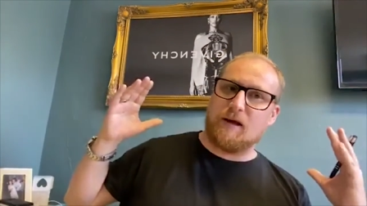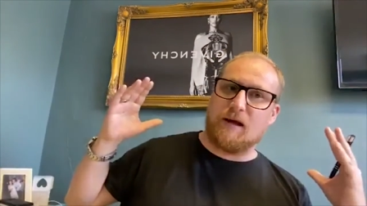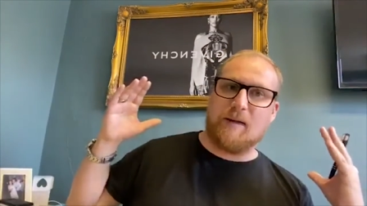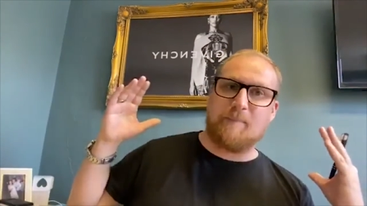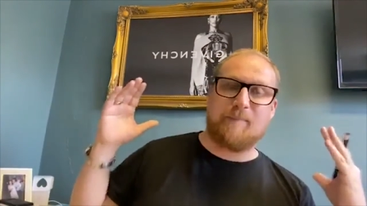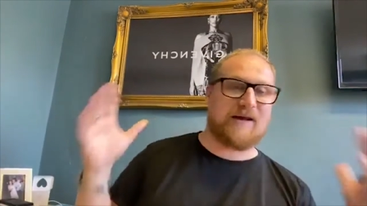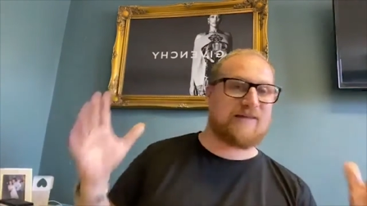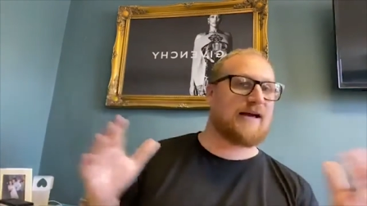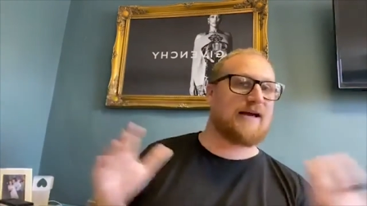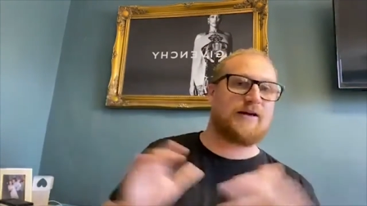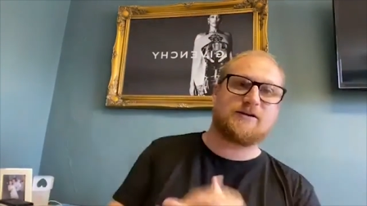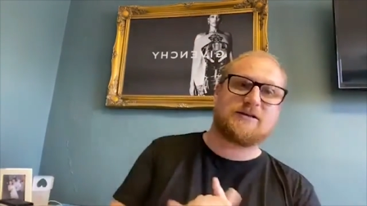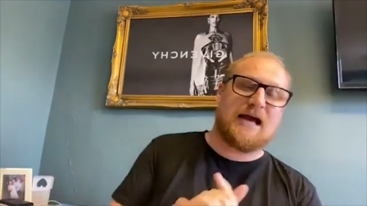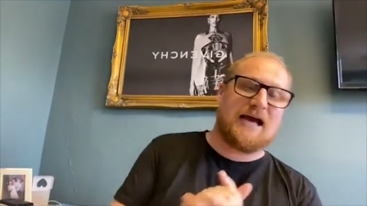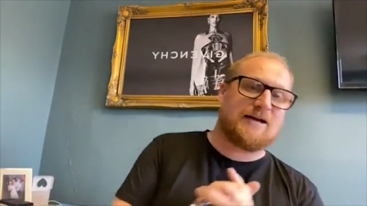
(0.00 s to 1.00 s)
A big thank
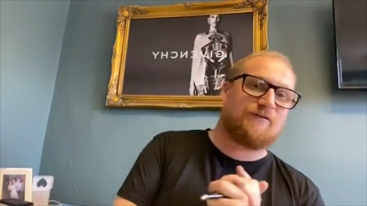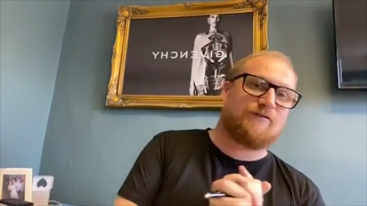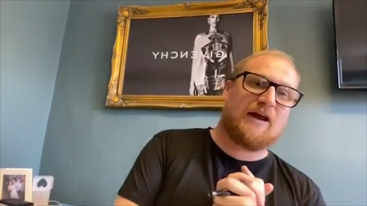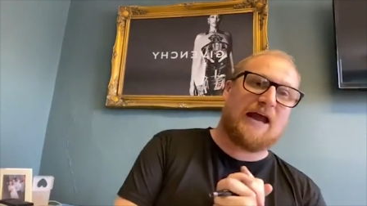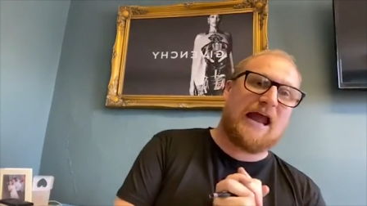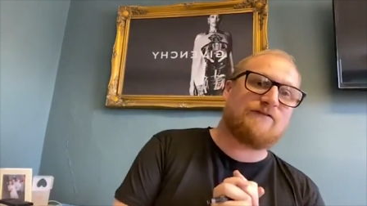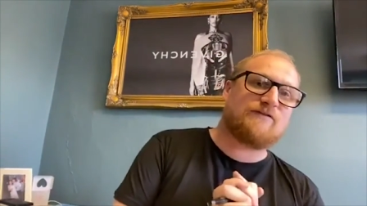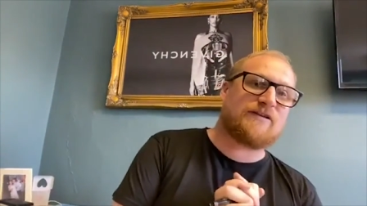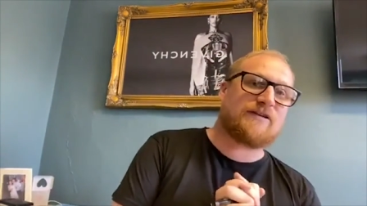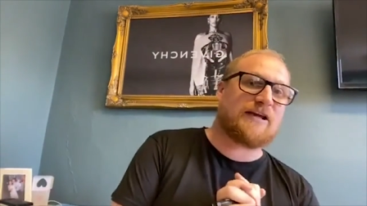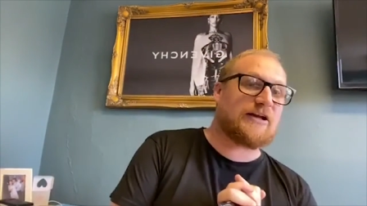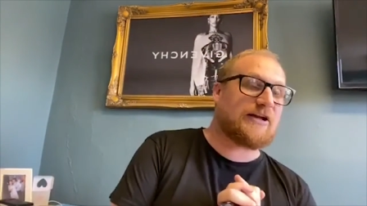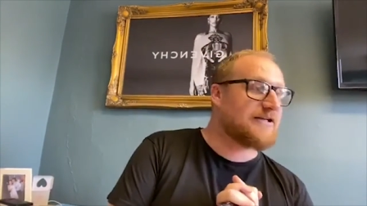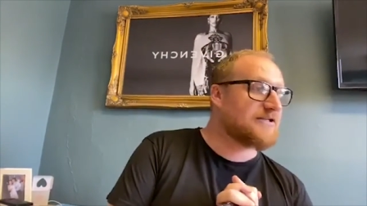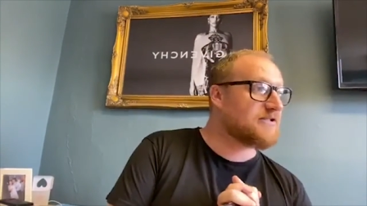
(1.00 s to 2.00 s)
you to Adam for
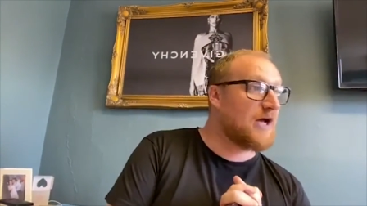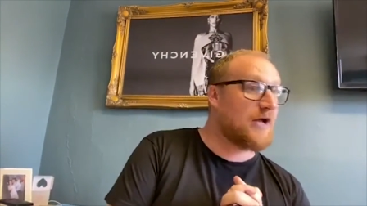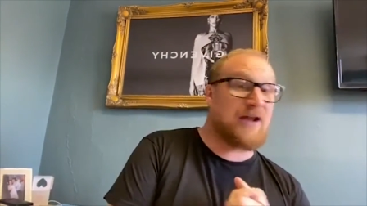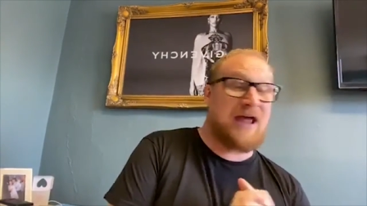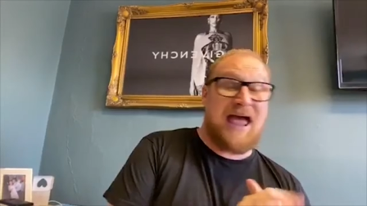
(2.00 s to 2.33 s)
everything that he's done.